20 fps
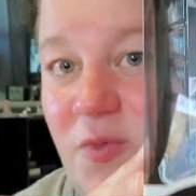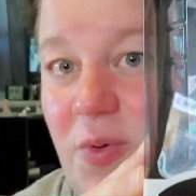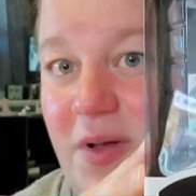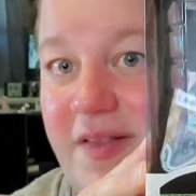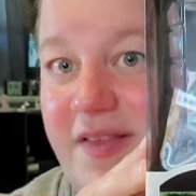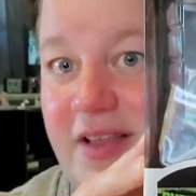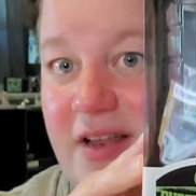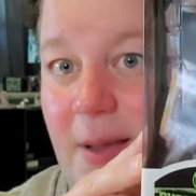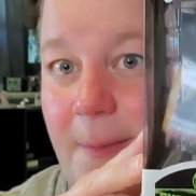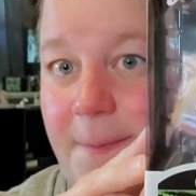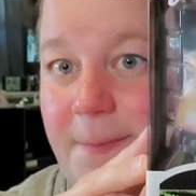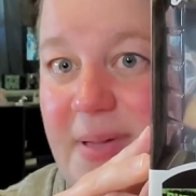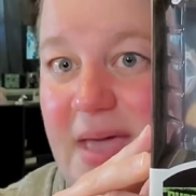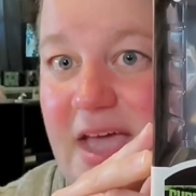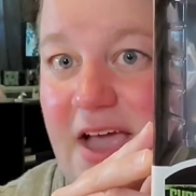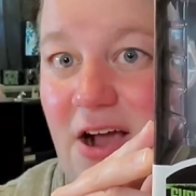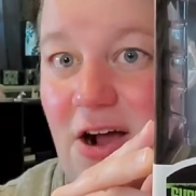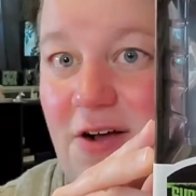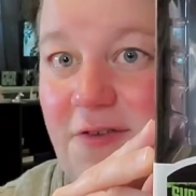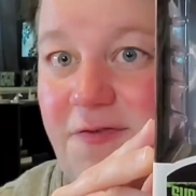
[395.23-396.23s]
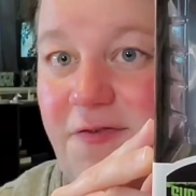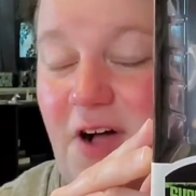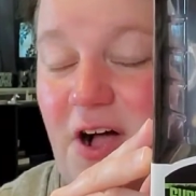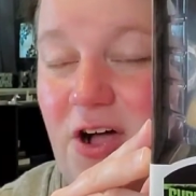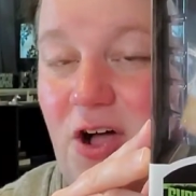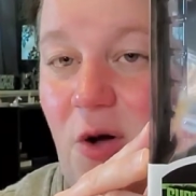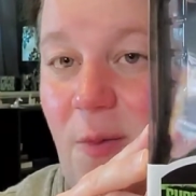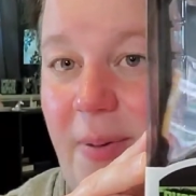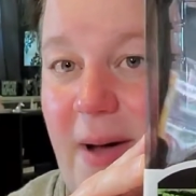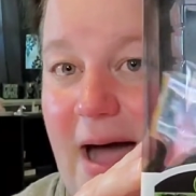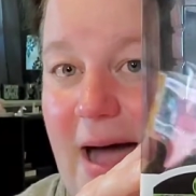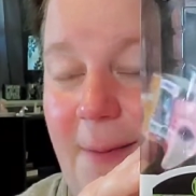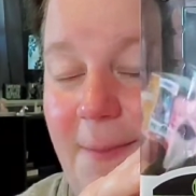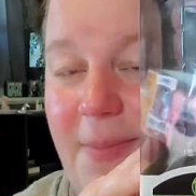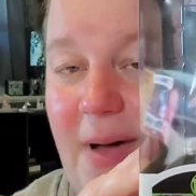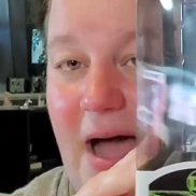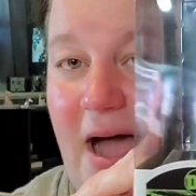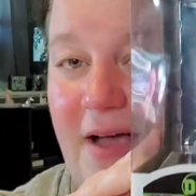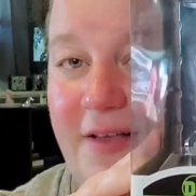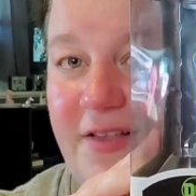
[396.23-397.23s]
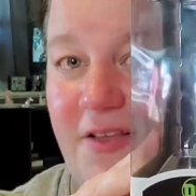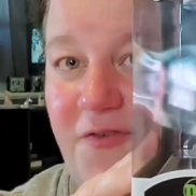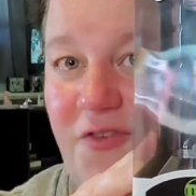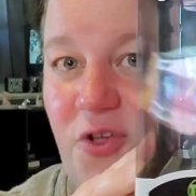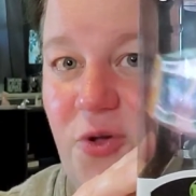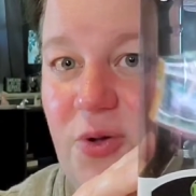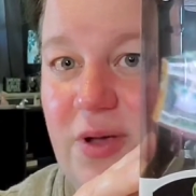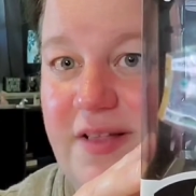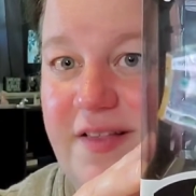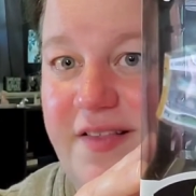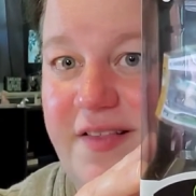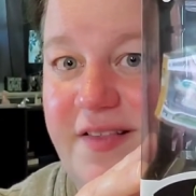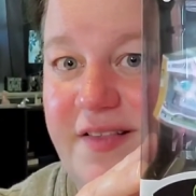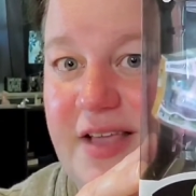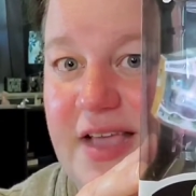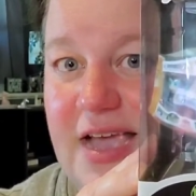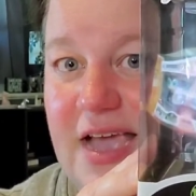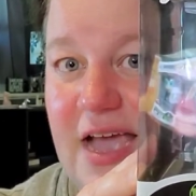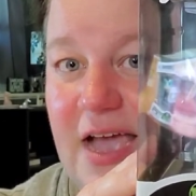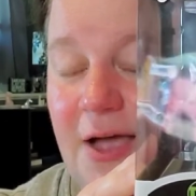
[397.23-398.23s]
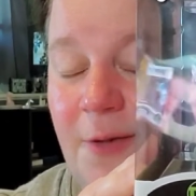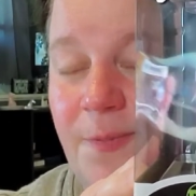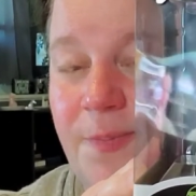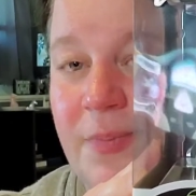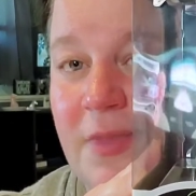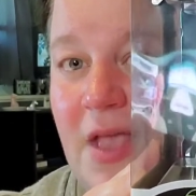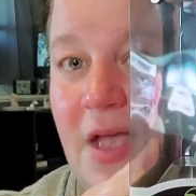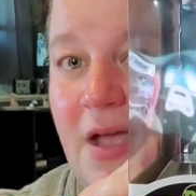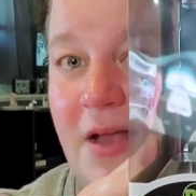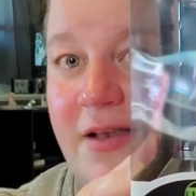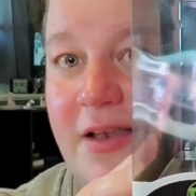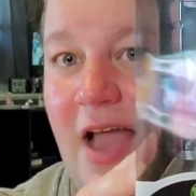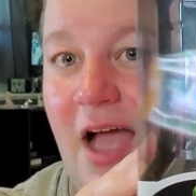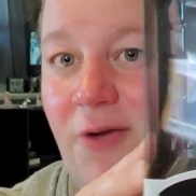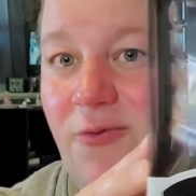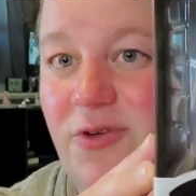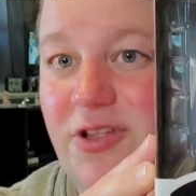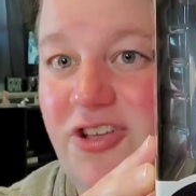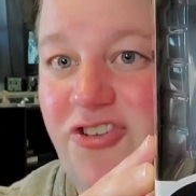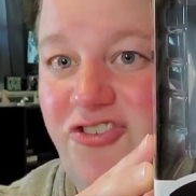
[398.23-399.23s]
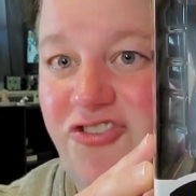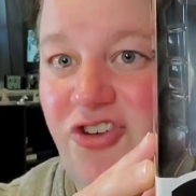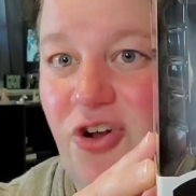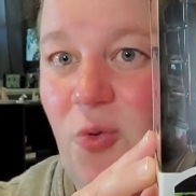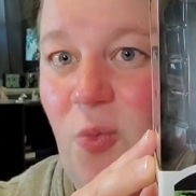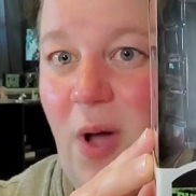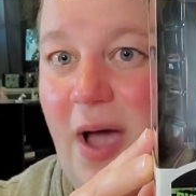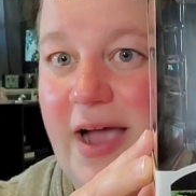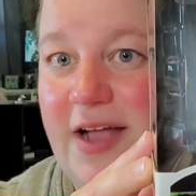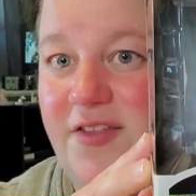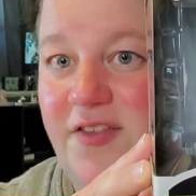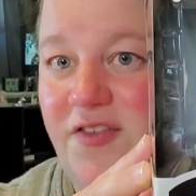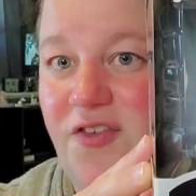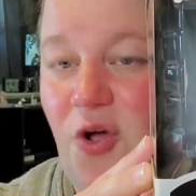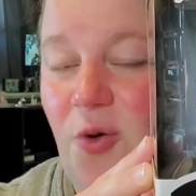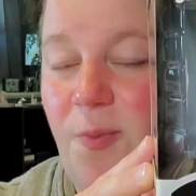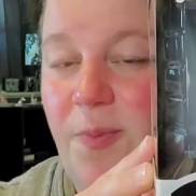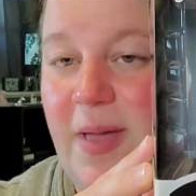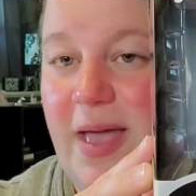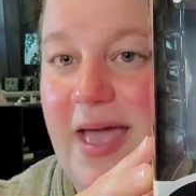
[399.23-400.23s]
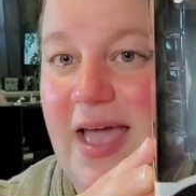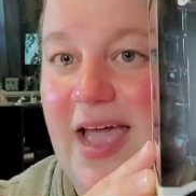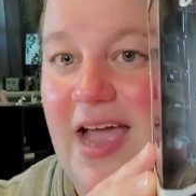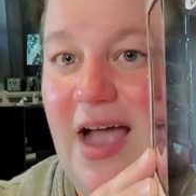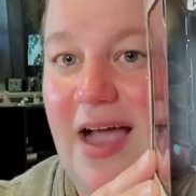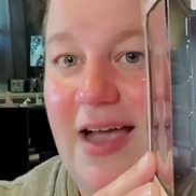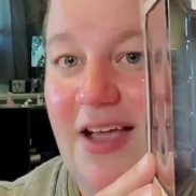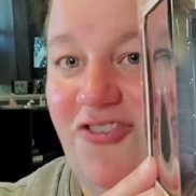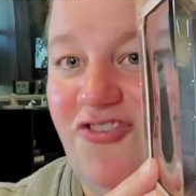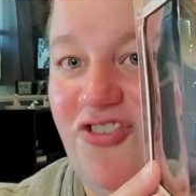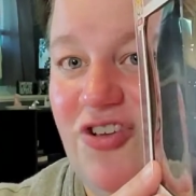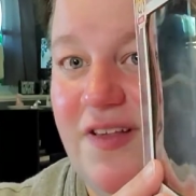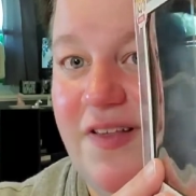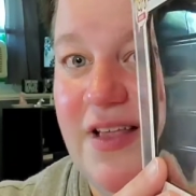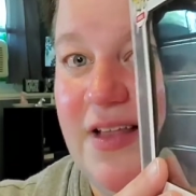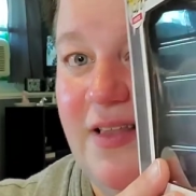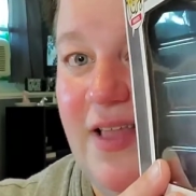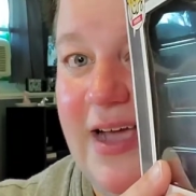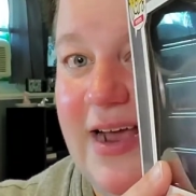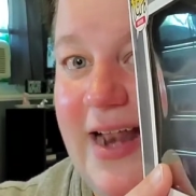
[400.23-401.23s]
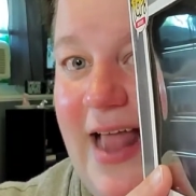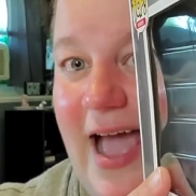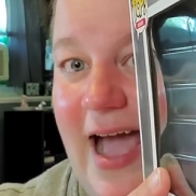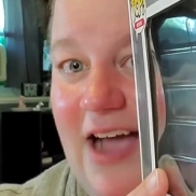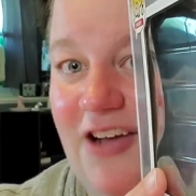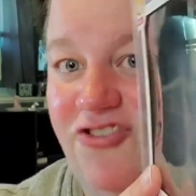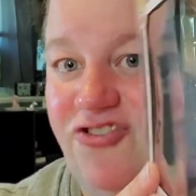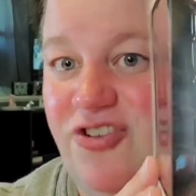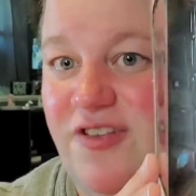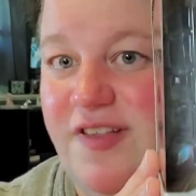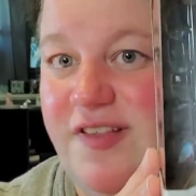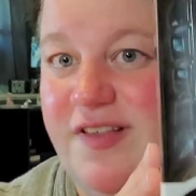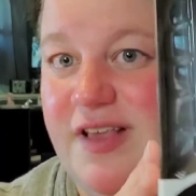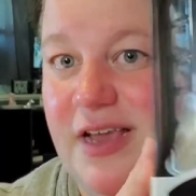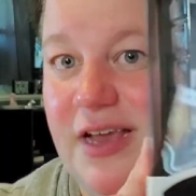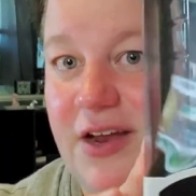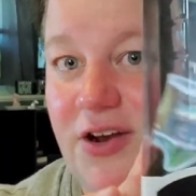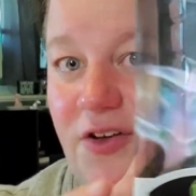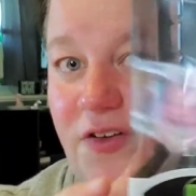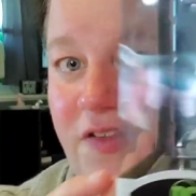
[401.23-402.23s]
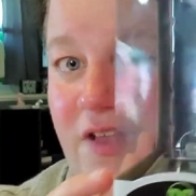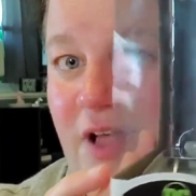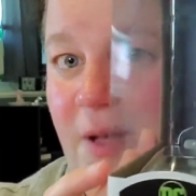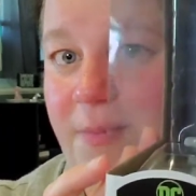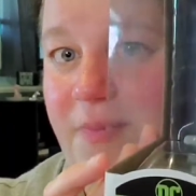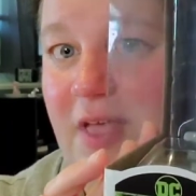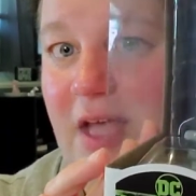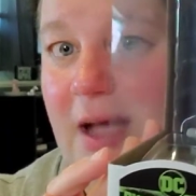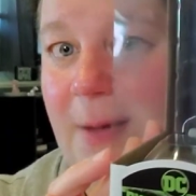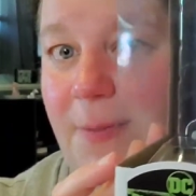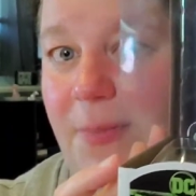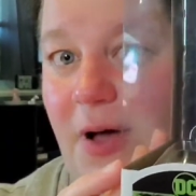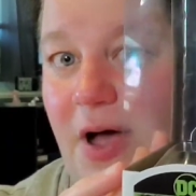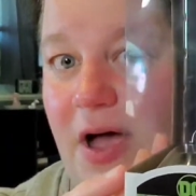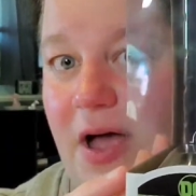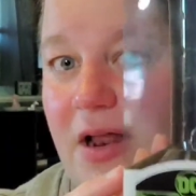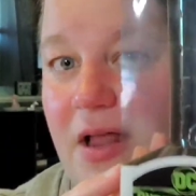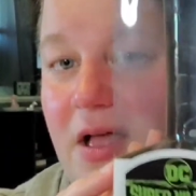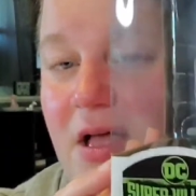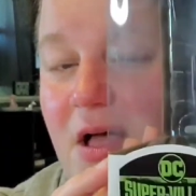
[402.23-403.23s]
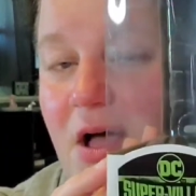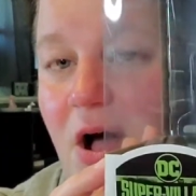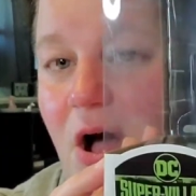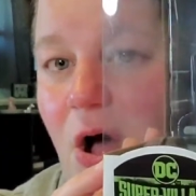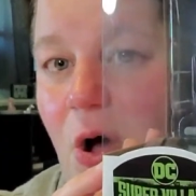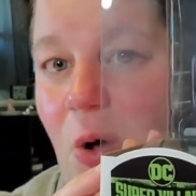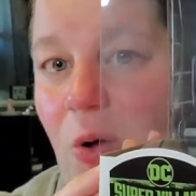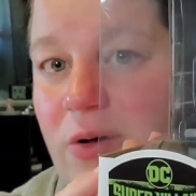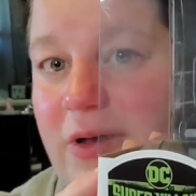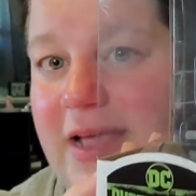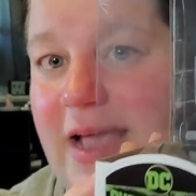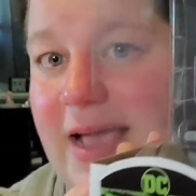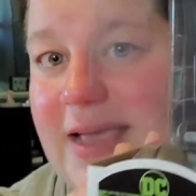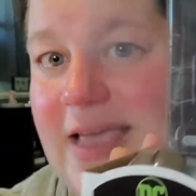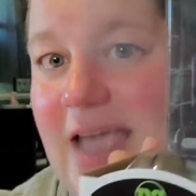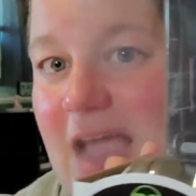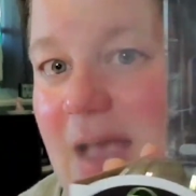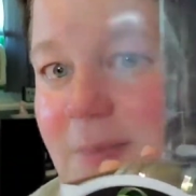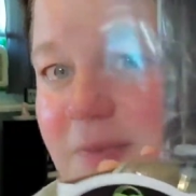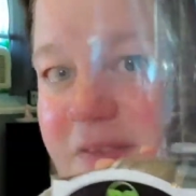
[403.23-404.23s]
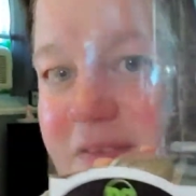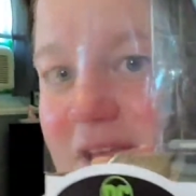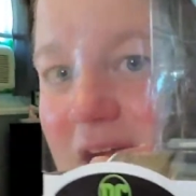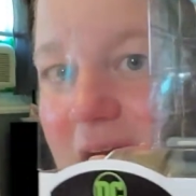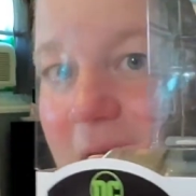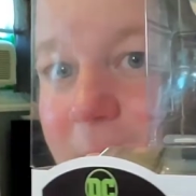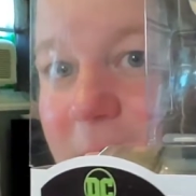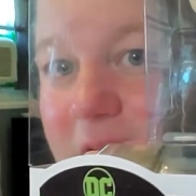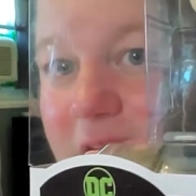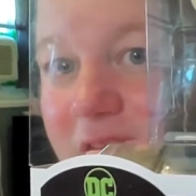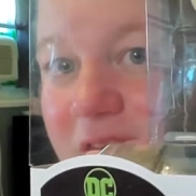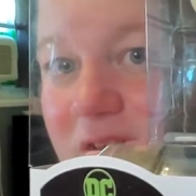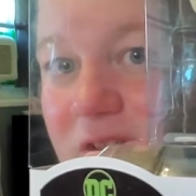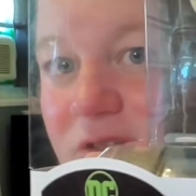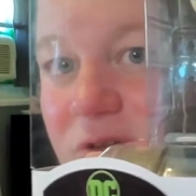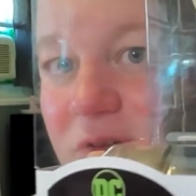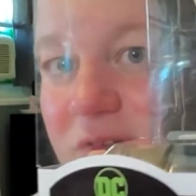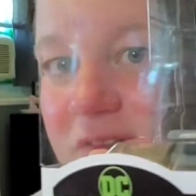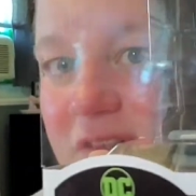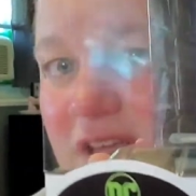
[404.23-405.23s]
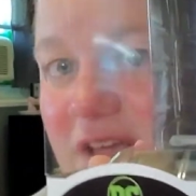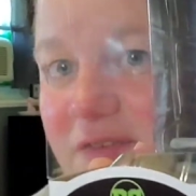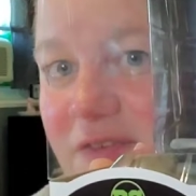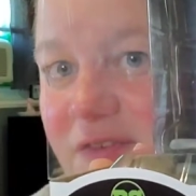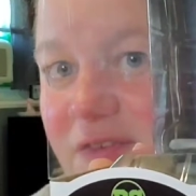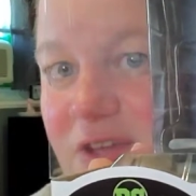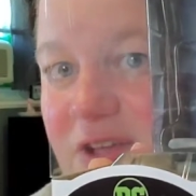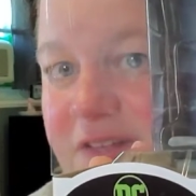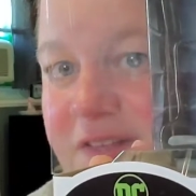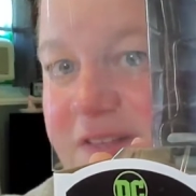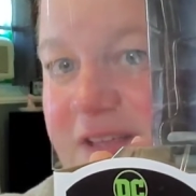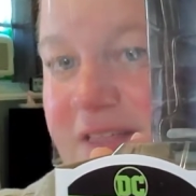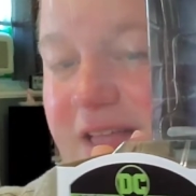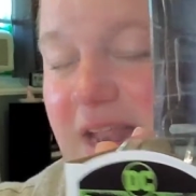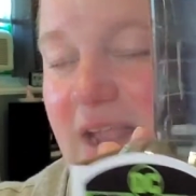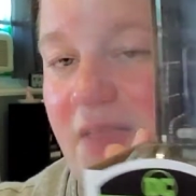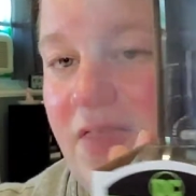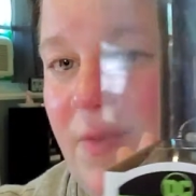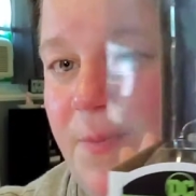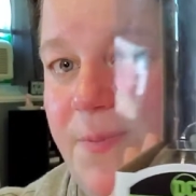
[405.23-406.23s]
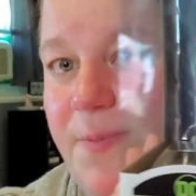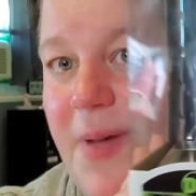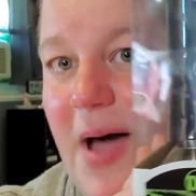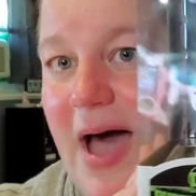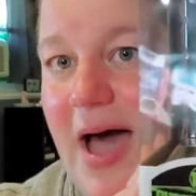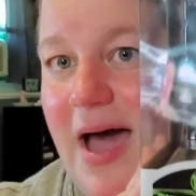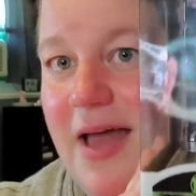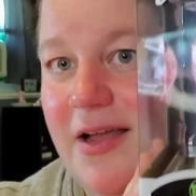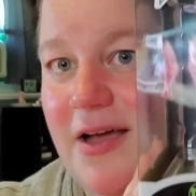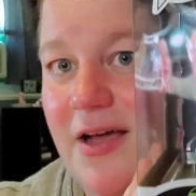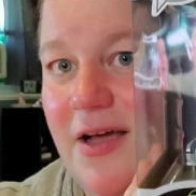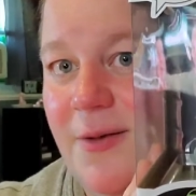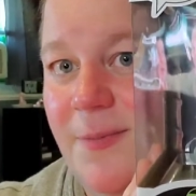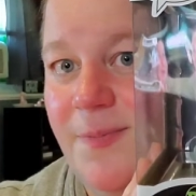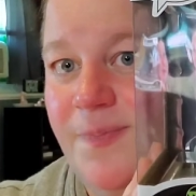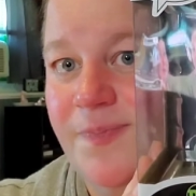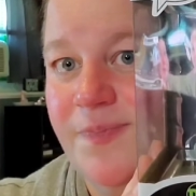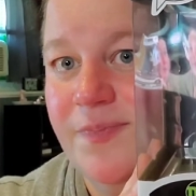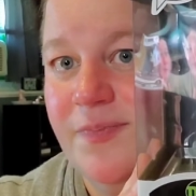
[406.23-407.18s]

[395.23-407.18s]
one's in a bigger Funko Pop box, if you can see it. Not really sure why it's so big. I guess she's in like an action scene or something, but only at GameStop exclusive. If you can see that on the bottom.